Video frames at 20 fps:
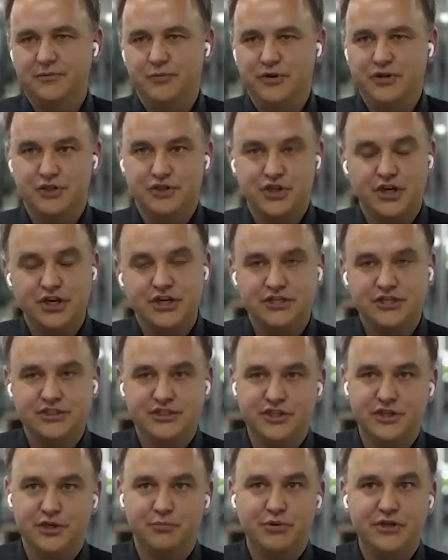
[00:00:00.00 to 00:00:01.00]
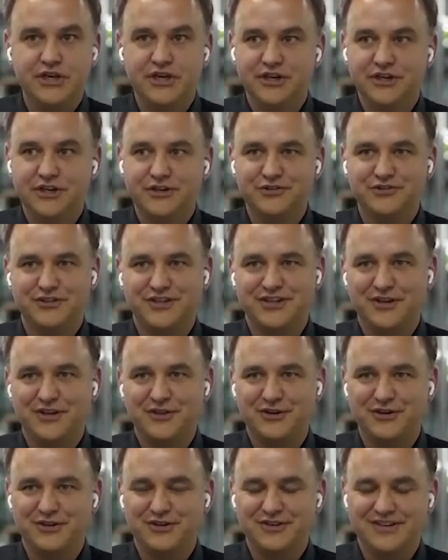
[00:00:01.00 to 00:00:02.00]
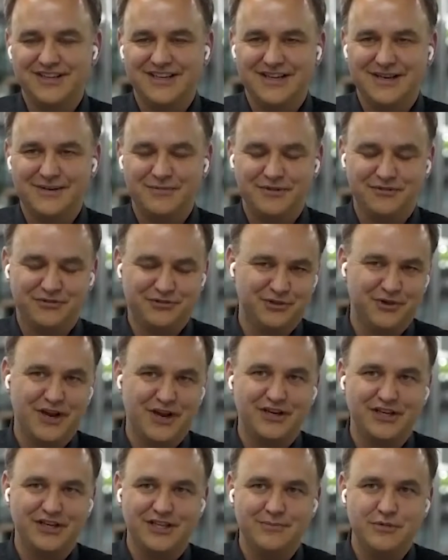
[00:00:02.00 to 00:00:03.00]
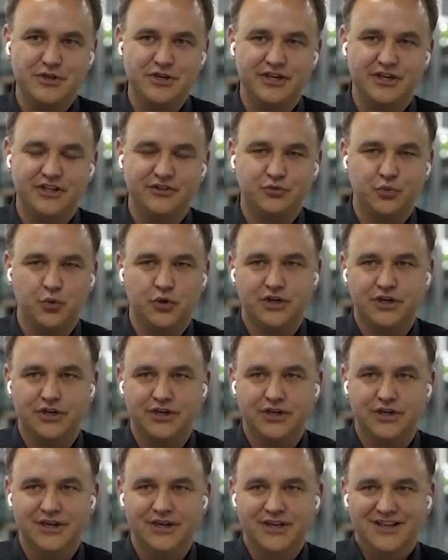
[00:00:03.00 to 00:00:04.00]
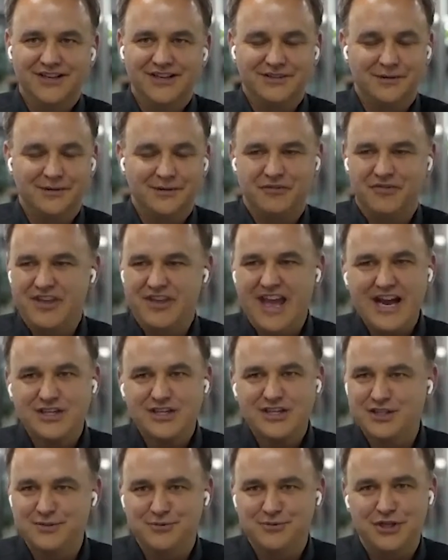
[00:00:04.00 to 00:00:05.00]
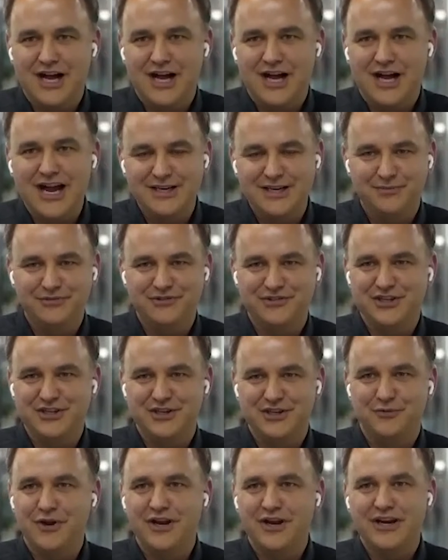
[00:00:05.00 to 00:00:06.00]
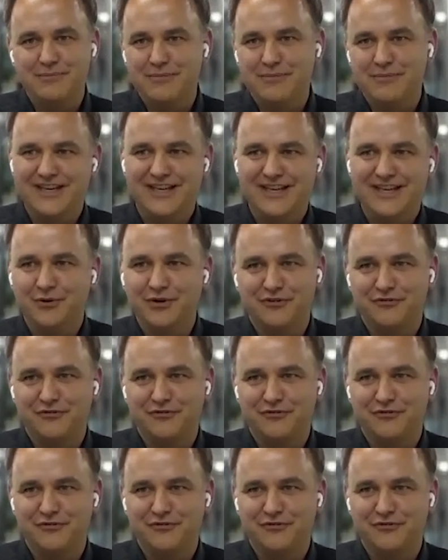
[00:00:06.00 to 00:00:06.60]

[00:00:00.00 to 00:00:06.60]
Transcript: and when you're talking to your peers at other um, the surrounding communities, what are some of the actionable items that you're recommending?